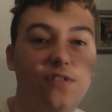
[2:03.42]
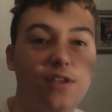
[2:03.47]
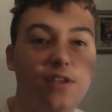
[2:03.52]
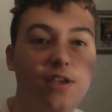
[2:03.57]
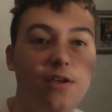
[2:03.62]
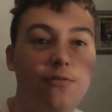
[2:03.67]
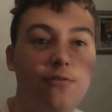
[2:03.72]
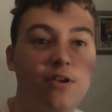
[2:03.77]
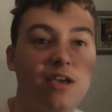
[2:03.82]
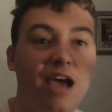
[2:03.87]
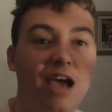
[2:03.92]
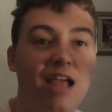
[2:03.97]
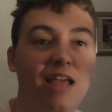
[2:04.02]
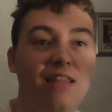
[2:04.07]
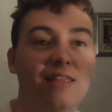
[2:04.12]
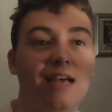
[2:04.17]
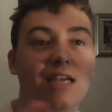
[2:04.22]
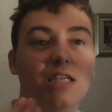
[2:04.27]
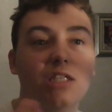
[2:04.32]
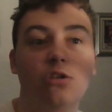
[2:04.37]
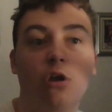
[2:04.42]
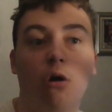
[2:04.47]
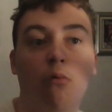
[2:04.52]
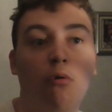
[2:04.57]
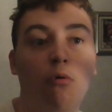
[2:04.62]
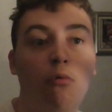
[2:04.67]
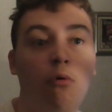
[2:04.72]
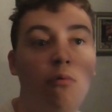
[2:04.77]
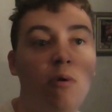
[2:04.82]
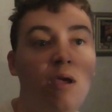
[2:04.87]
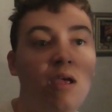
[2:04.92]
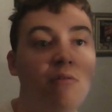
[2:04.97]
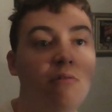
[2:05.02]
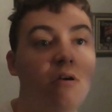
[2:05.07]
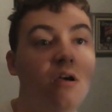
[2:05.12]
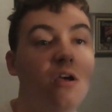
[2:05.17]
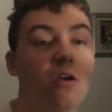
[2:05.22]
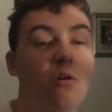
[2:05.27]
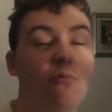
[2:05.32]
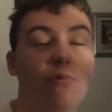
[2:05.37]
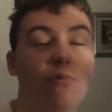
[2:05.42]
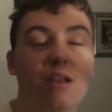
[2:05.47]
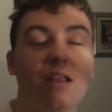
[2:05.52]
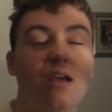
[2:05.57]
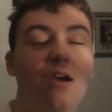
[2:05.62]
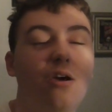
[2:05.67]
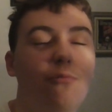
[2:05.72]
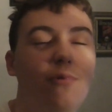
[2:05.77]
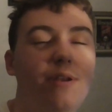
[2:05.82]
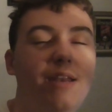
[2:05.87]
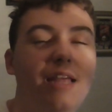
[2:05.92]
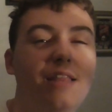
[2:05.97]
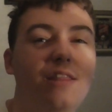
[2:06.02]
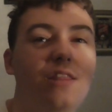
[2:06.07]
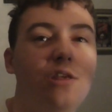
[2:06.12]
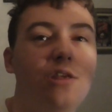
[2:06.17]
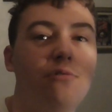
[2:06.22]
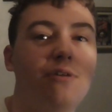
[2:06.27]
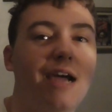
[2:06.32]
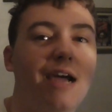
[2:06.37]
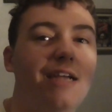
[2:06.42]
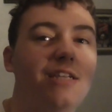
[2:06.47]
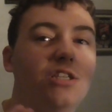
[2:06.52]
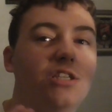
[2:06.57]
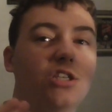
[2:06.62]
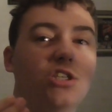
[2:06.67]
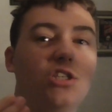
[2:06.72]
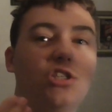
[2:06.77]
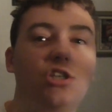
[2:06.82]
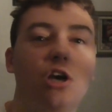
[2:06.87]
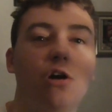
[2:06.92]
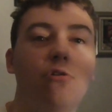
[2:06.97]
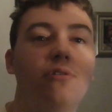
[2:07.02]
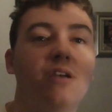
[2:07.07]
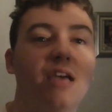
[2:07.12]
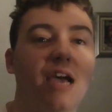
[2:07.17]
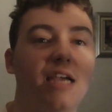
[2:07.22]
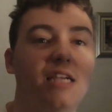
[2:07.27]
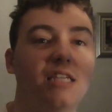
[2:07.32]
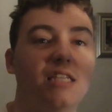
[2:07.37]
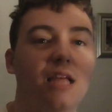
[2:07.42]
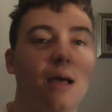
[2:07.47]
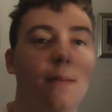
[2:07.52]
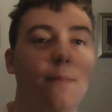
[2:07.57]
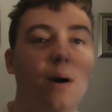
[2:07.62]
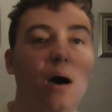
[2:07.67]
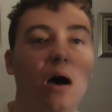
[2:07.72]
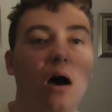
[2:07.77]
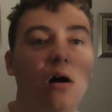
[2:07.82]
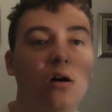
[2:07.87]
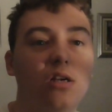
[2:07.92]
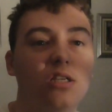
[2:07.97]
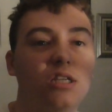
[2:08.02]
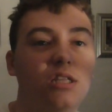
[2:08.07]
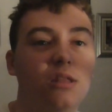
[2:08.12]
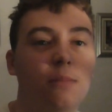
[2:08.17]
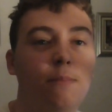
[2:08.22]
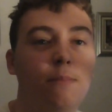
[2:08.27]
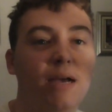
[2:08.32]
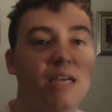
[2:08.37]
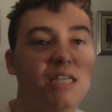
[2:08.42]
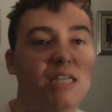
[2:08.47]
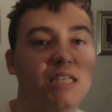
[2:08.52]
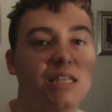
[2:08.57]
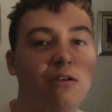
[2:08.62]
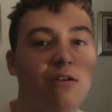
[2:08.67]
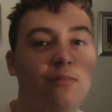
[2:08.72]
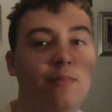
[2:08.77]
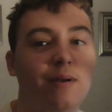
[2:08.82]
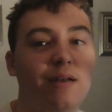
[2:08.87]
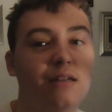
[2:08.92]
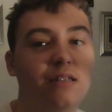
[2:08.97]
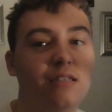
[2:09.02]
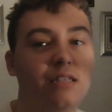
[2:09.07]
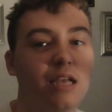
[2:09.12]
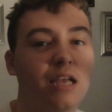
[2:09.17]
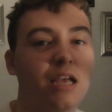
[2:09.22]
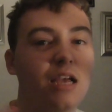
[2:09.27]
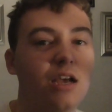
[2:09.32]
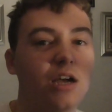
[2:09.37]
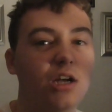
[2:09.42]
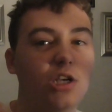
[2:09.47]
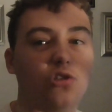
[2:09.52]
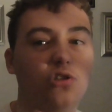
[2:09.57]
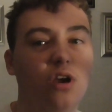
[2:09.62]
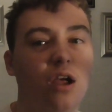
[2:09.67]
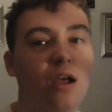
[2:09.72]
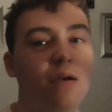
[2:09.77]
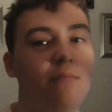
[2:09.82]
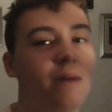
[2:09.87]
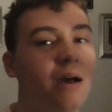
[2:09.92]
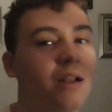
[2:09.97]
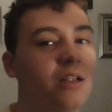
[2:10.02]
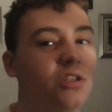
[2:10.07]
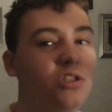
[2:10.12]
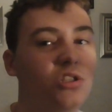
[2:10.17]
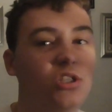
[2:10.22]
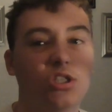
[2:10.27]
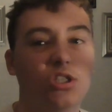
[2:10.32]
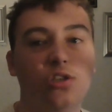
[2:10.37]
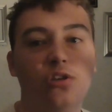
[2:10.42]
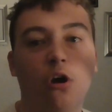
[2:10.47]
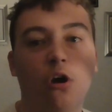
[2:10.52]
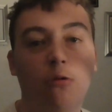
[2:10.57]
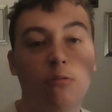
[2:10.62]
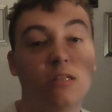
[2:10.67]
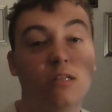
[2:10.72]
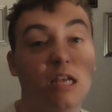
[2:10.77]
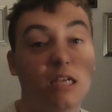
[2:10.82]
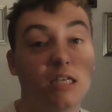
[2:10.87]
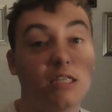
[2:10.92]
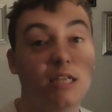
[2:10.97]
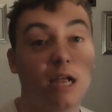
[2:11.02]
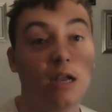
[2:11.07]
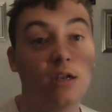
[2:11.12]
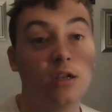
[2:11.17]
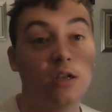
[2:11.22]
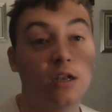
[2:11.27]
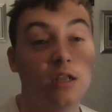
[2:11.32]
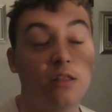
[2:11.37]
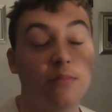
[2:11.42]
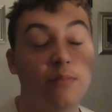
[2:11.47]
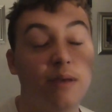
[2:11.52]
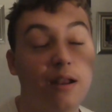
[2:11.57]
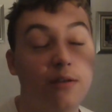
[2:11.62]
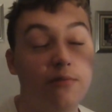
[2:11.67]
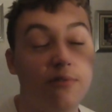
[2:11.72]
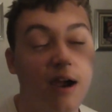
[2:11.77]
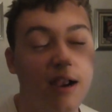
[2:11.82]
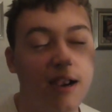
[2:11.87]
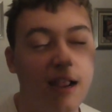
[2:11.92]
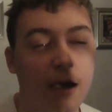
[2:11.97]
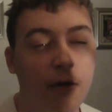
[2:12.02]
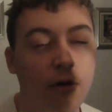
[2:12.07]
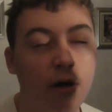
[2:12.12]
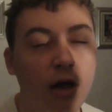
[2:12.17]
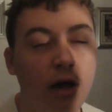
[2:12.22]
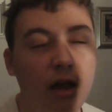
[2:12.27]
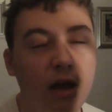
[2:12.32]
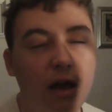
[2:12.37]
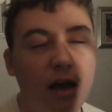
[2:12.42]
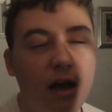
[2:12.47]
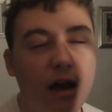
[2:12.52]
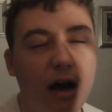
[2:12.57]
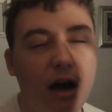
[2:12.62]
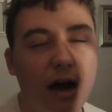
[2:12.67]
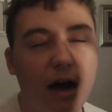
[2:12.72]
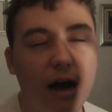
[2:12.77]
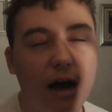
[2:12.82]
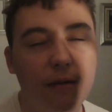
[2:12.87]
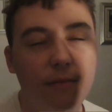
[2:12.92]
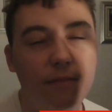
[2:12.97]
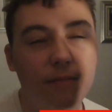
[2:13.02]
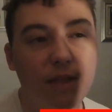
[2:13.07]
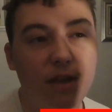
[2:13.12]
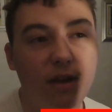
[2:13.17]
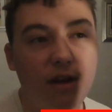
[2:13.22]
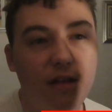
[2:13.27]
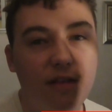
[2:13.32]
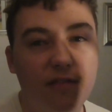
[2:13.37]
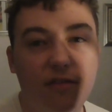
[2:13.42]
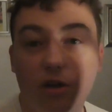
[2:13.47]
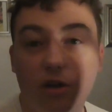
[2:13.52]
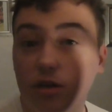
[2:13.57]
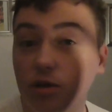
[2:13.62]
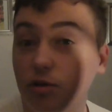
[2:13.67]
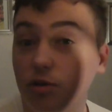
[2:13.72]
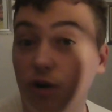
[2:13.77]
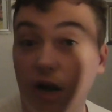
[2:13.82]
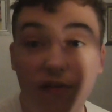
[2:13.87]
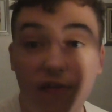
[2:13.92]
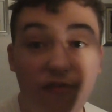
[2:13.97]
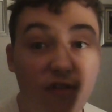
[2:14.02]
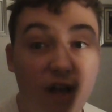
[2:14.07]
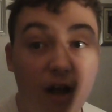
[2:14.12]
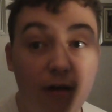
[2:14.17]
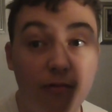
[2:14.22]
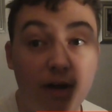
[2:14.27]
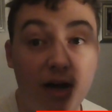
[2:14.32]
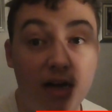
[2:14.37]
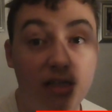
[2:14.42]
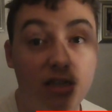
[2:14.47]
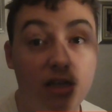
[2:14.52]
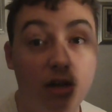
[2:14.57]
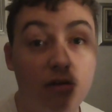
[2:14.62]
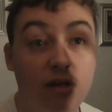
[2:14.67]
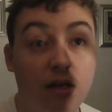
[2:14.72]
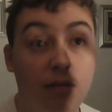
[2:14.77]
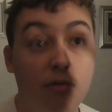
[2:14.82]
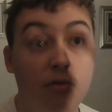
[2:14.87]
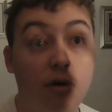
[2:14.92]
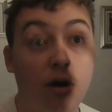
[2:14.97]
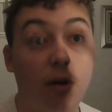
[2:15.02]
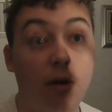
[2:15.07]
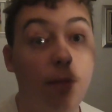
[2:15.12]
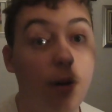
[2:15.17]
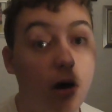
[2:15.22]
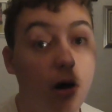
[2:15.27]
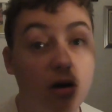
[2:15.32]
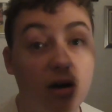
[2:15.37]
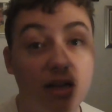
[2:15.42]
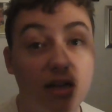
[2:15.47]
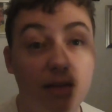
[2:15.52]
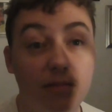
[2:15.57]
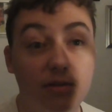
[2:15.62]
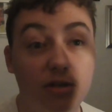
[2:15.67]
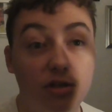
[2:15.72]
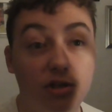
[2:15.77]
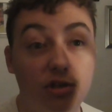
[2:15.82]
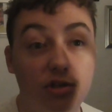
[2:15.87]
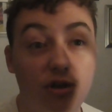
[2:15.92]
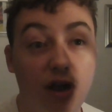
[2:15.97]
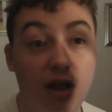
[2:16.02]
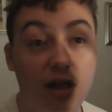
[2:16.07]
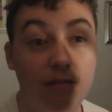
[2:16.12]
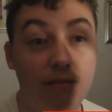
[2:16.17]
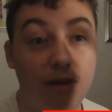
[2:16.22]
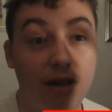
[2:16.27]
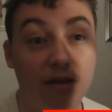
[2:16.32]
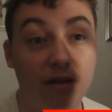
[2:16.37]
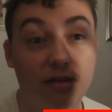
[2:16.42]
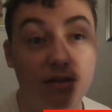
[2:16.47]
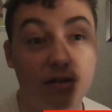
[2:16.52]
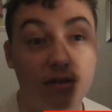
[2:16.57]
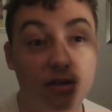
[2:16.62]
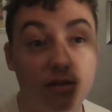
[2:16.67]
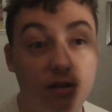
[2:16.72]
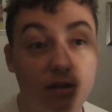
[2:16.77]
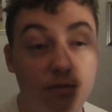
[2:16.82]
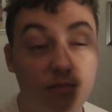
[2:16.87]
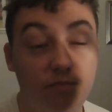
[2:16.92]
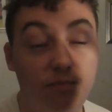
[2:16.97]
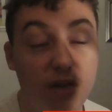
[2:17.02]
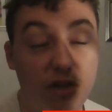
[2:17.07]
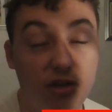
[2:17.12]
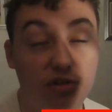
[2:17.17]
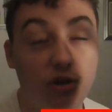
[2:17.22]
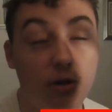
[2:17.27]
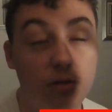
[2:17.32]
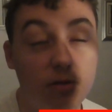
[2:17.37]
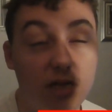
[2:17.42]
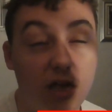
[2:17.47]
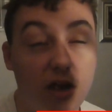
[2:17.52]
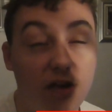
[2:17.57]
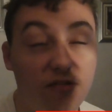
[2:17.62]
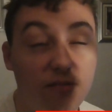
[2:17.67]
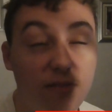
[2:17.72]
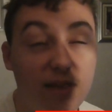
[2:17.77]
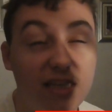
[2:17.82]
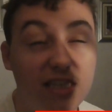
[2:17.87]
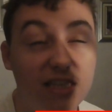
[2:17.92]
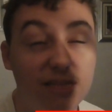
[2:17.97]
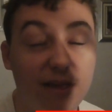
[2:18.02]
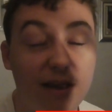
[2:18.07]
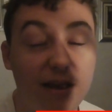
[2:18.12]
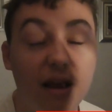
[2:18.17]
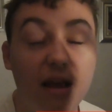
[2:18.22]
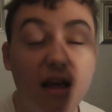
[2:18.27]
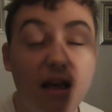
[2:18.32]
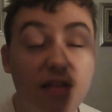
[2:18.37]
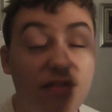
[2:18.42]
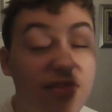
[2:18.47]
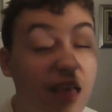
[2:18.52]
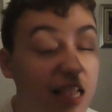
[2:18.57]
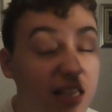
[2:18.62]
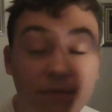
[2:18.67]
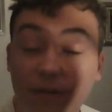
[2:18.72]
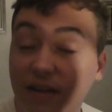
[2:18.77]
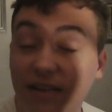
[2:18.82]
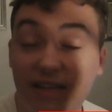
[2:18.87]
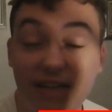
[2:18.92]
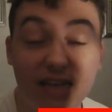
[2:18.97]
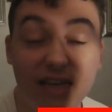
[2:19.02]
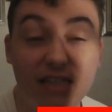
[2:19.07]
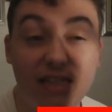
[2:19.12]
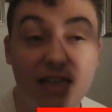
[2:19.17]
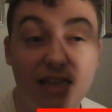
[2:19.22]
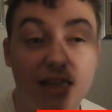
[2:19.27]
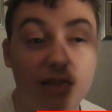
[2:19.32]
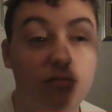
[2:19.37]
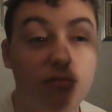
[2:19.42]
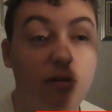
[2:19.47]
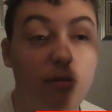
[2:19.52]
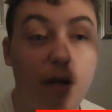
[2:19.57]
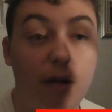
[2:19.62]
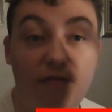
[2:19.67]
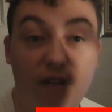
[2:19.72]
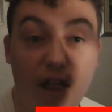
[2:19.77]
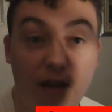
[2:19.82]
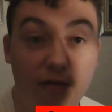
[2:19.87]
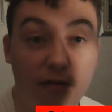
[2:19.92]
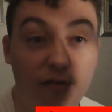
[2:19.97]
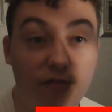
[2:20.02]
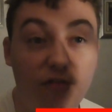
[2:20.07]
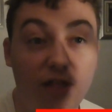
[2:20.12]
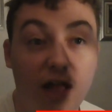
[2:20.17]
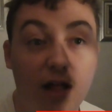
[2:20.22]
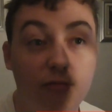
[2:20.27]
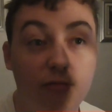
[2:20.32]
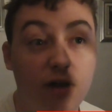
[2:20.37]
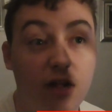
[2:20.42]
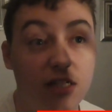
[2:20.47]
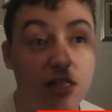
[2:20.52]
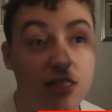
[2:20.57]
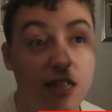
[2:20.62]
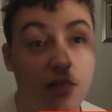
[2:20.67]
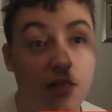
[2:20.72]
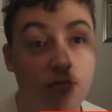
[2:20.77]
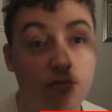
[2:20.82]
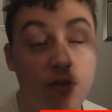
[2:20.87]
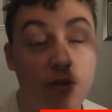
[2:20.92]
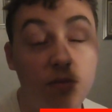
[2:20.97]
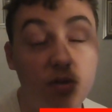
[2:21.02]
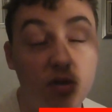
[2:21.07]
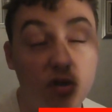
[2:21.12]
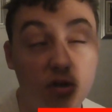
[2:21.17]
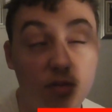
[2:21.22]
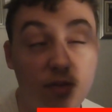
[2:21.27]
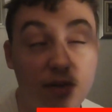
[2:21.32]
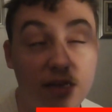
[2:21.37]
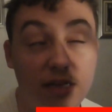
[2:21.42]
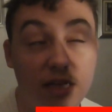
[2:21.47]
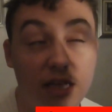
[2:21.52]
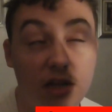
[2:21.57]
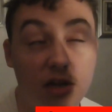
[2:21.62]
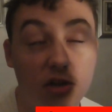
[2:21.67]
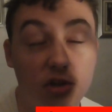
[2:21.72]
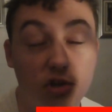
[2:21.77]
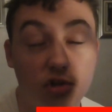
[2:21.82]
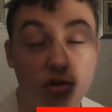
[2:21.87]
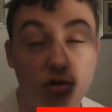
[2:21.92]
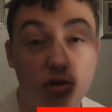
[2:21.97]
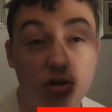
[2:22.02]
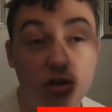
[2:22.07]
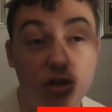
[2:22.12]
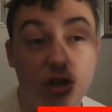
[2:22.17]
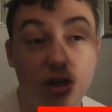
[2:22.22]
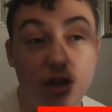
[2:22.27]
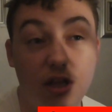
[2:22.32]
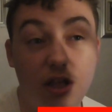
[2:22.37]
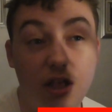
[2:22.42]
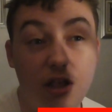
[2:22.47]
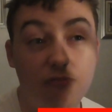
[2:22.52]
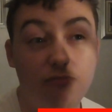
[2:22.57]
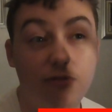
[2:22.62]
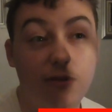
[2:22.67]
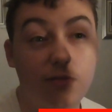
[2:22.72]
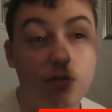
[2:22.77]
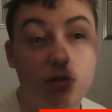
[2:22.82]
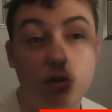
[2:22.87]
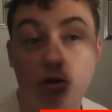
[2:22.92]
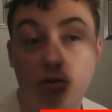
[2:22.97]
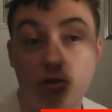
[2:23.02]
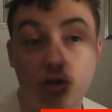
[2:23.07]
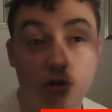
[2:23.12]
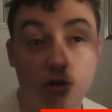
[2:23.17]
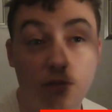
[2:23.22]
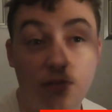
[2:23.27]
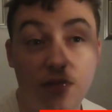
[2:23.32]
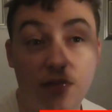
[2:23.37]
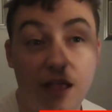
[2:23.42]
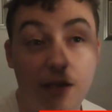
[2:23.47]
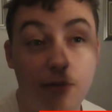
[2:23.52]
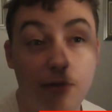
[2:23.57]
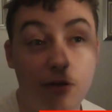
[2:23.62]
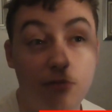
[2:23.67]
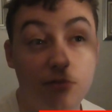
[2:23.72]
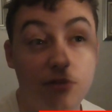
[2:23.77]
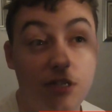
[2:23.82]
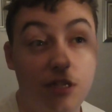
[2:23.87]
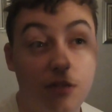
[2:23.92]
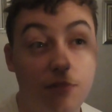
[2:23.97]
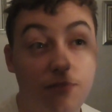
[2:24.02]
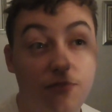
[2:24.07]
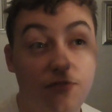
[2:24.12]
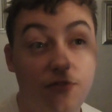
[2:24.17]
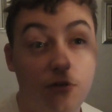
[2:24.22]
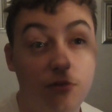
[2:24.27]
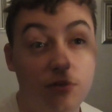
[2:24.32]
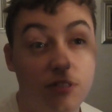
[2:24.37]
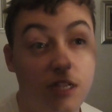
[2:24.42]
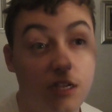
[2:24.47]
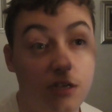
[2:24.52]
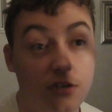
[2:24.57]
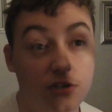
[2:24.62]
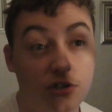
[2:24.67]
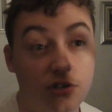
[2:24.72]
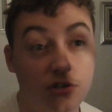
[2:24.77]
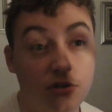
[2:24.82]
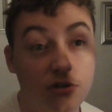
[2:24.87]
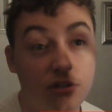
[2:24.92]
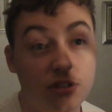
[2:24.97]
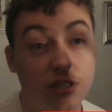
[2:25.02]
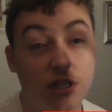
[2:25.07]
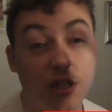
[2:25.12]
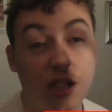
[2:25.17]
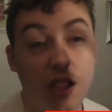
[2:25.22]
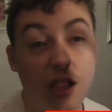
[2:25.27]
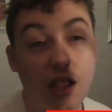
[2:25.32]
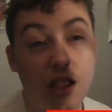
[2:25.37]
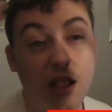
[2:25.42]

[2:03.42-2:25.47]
for the UK, and that's not what we we we need the UK to showcase their parks to the best of their ability. And Drayton Manor is just not up to that standard at the minute right now. Um, they've got some great flat rides. Don't get me wrong. Apocalypse at Drayton Manor, the the big drop tower from Intamin, that's fantastic. That's one of my favourite flat rides. Now that Ripsaw's been deconstructed, Ripsaw was up there when it was before it was deconstructed